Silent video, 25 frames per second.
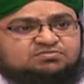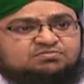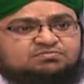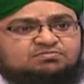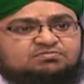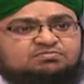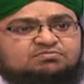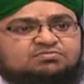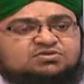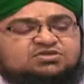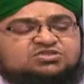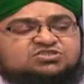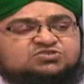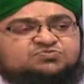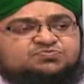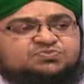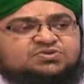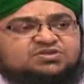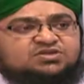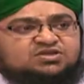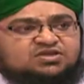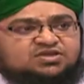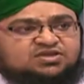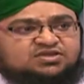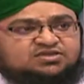must
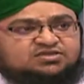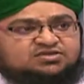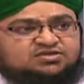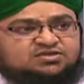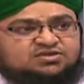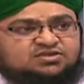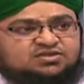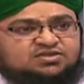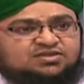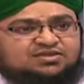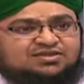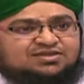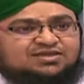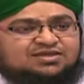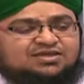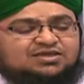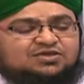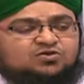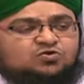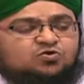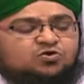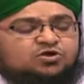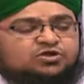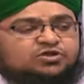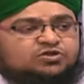be right
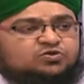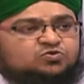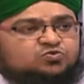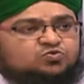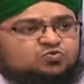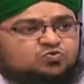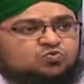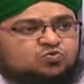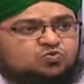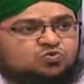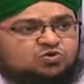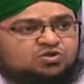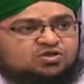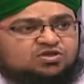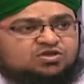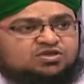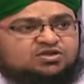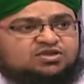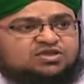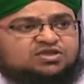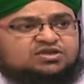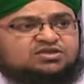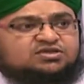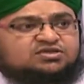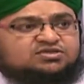according to
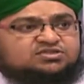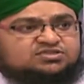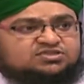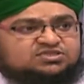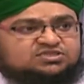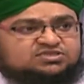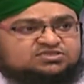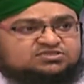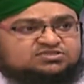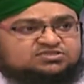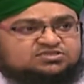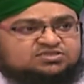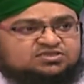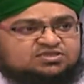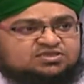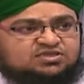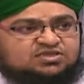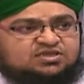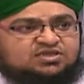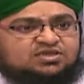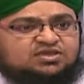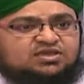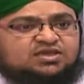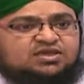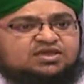Quran and Hadith,
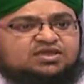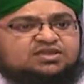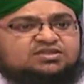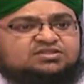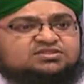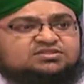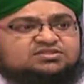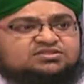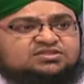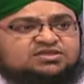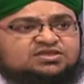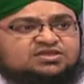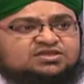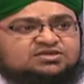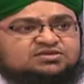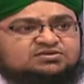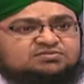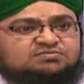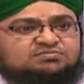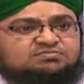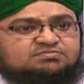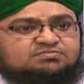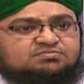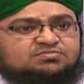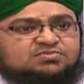and that
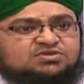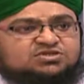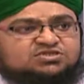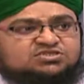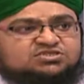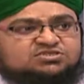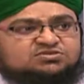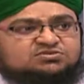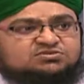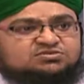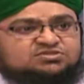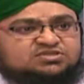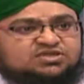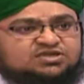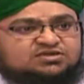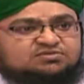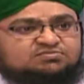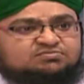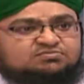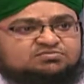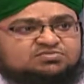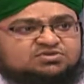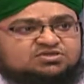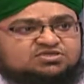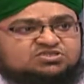must
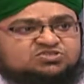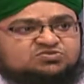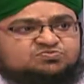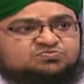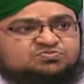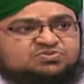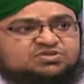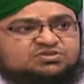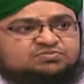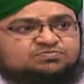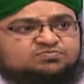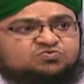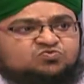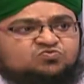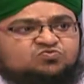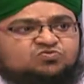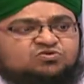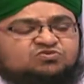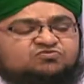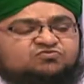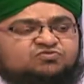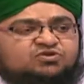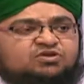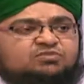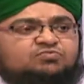be
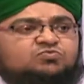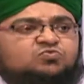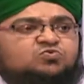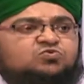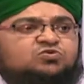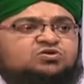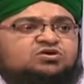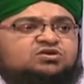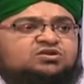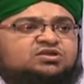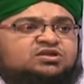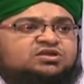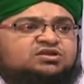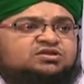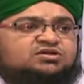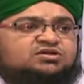proven from Quran and